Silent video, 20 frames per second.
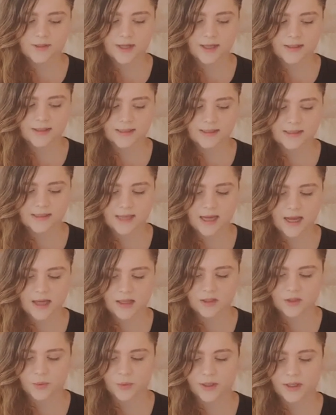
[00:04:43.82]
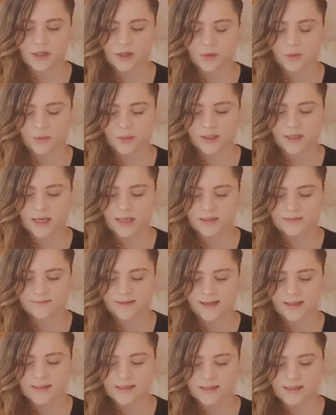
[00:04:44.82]
to understand where we get
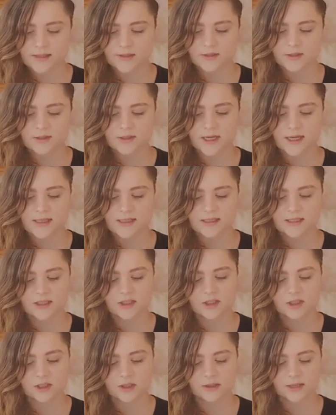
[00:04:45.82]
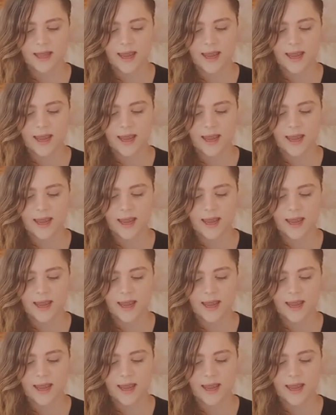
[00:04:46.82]
facts in today's digital